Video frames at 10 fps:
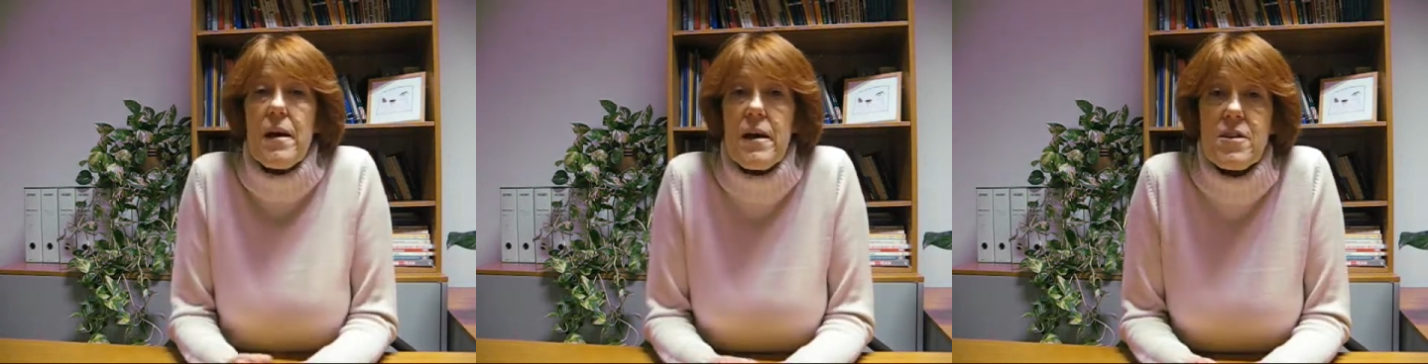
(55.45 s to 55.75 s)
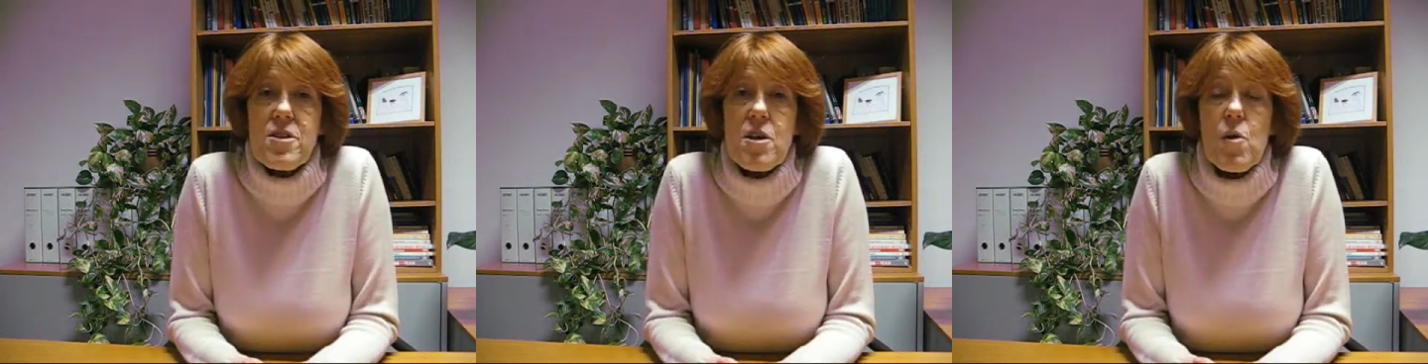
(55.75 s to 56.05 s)

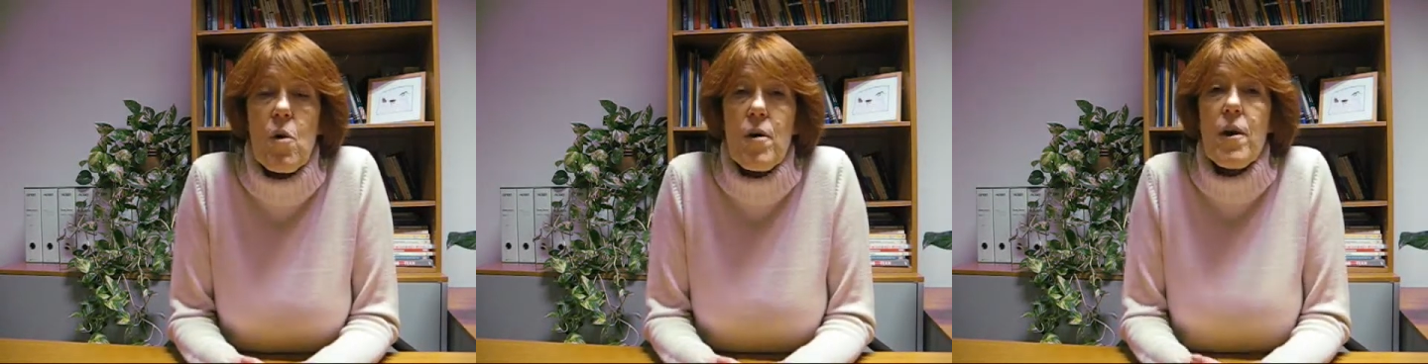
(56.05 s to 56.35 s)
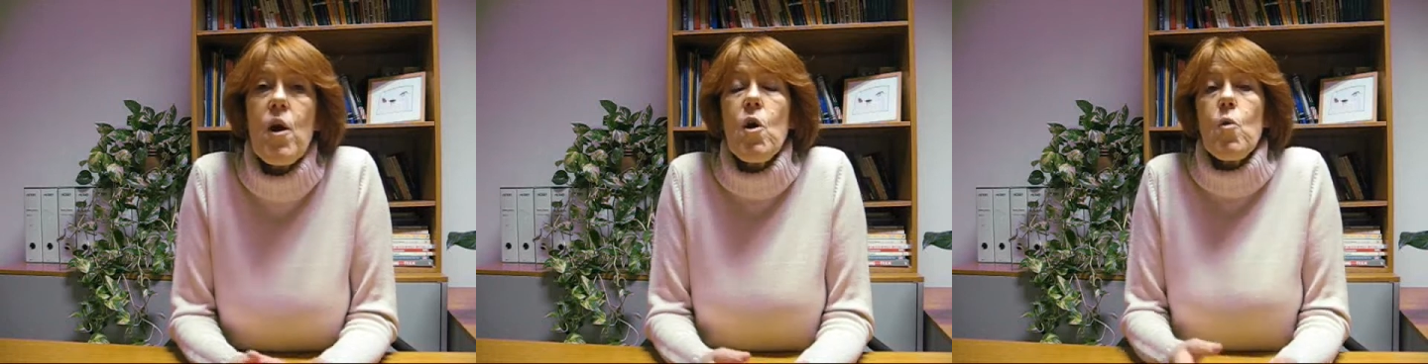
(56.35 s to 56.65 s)
and so on,
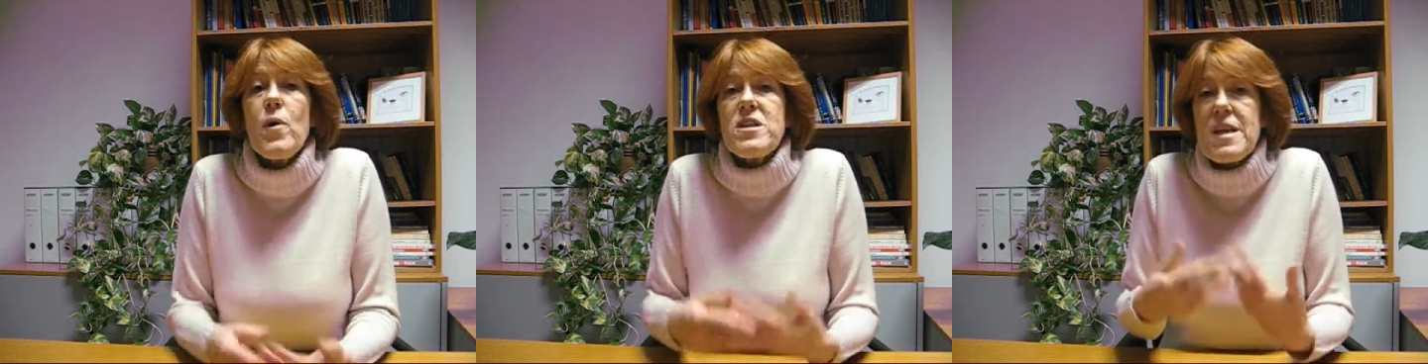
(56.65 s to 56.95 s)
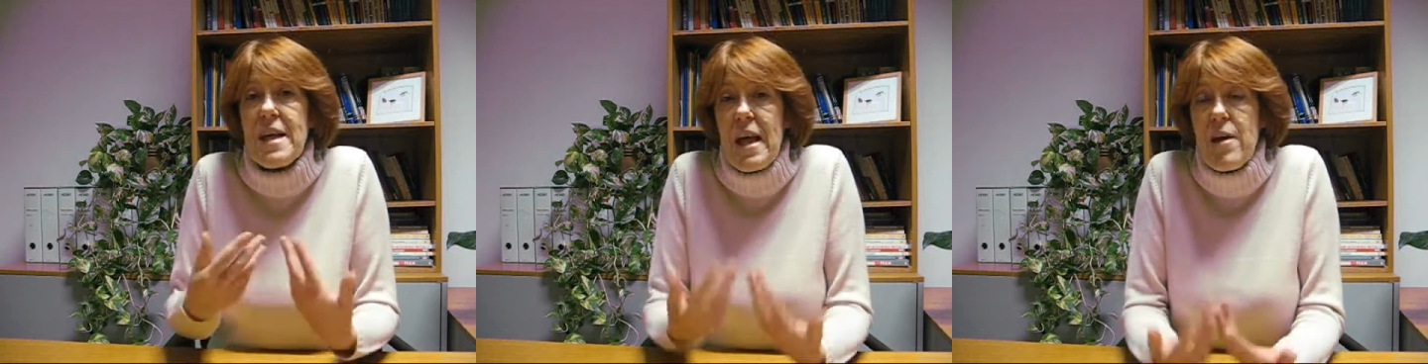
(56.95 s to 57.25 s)

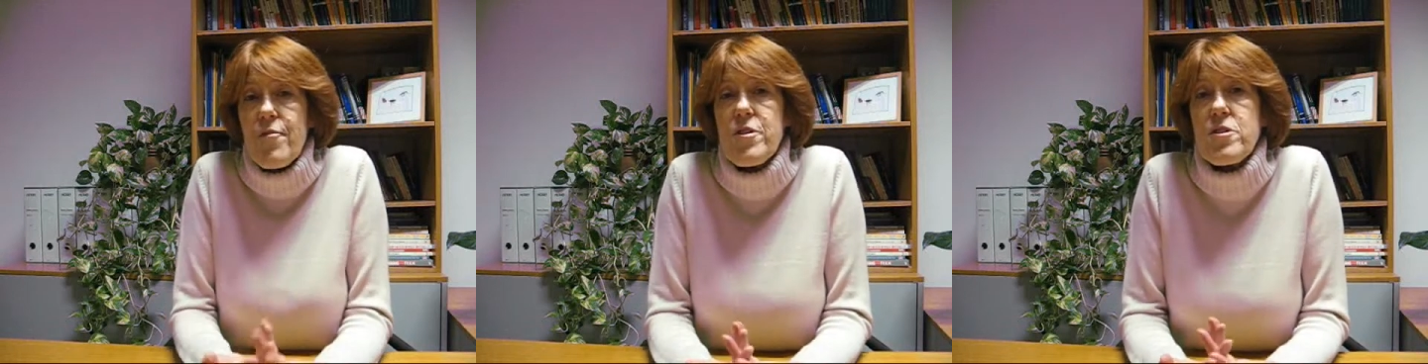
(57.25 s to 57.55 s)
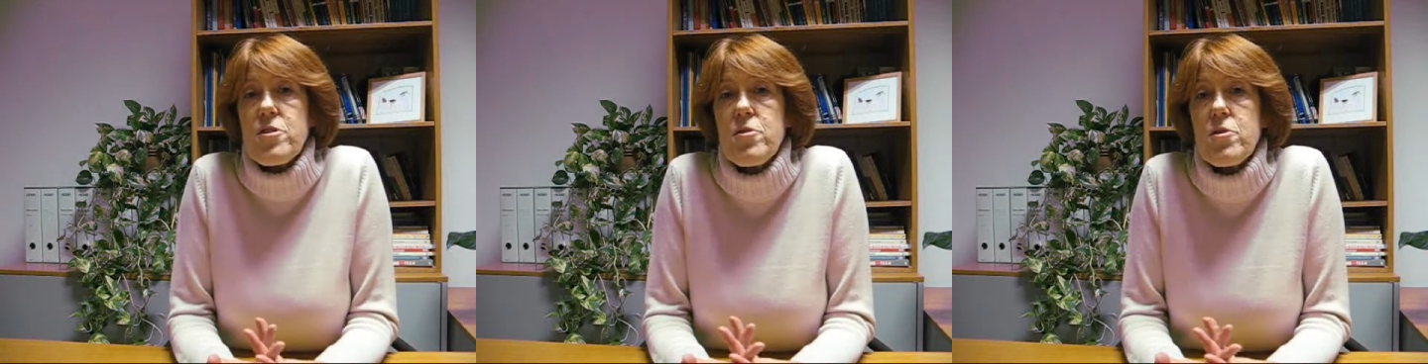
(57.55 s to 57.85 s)
which gave the
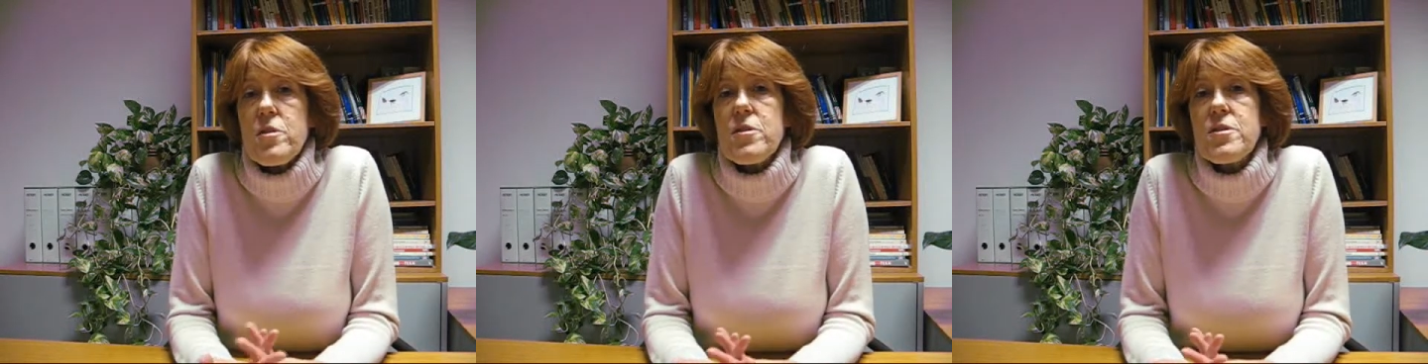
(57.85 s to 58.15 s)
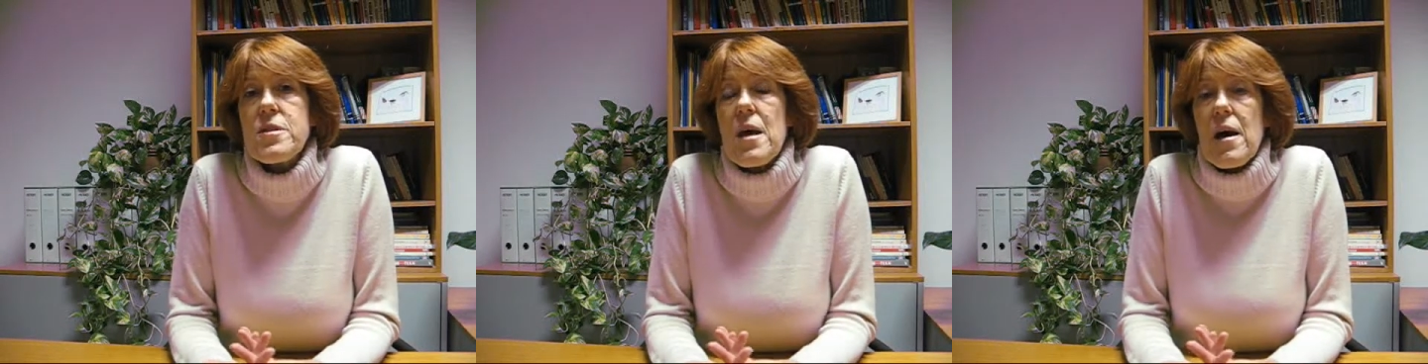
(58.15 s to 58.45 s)

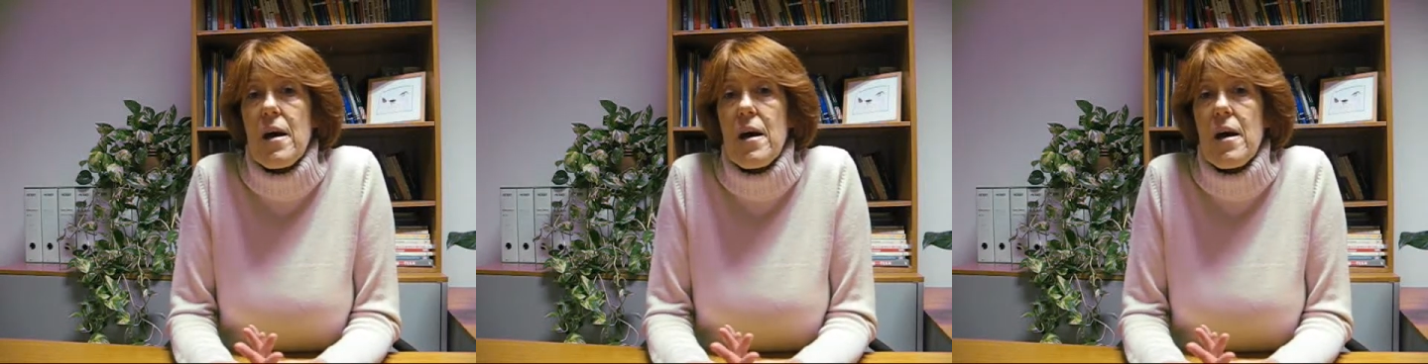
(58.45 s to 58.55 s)
students